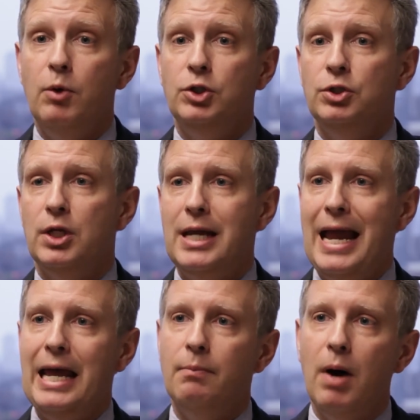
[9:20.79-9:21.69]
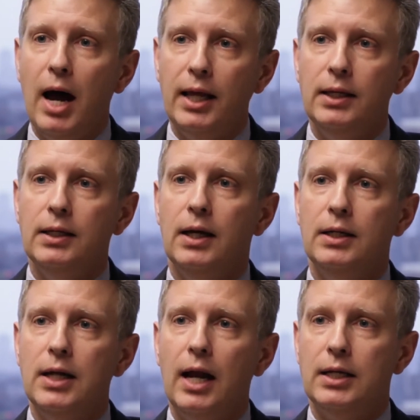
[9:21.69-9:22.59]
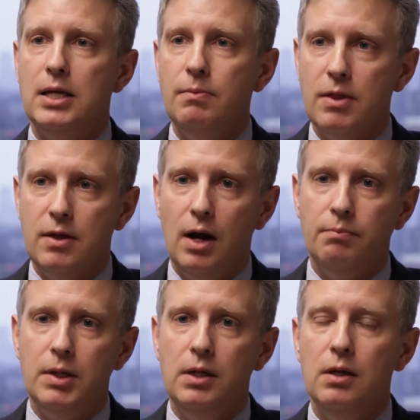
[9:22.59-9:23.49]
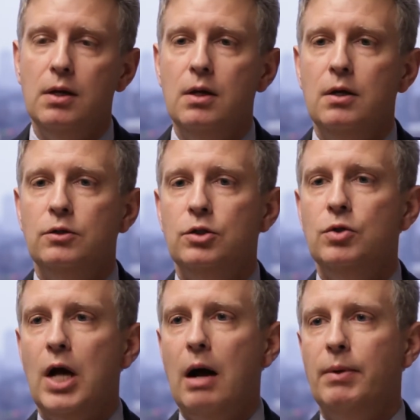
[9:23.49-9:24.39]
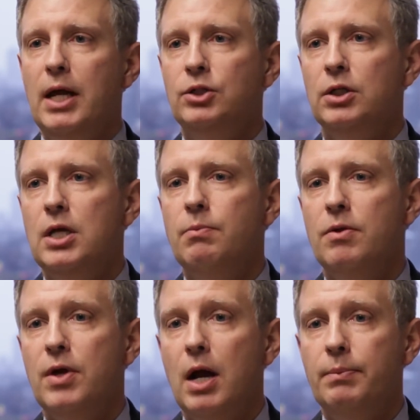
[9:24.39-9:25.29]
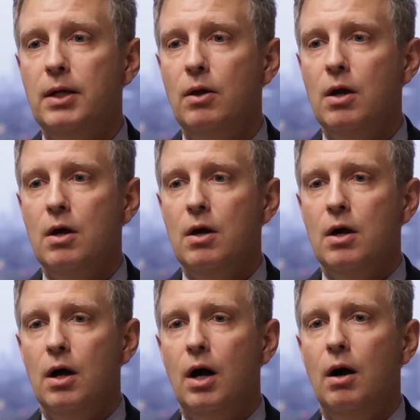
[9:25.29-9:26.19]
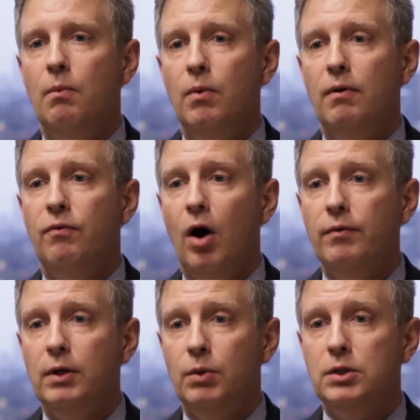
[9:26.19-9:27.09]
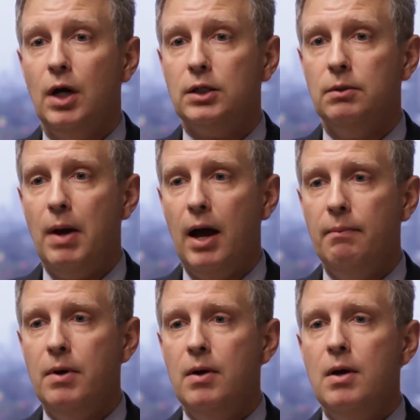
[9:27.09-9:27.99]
which is an antibody, not a chemotherapy, to combination chemotherapy involving rituximab.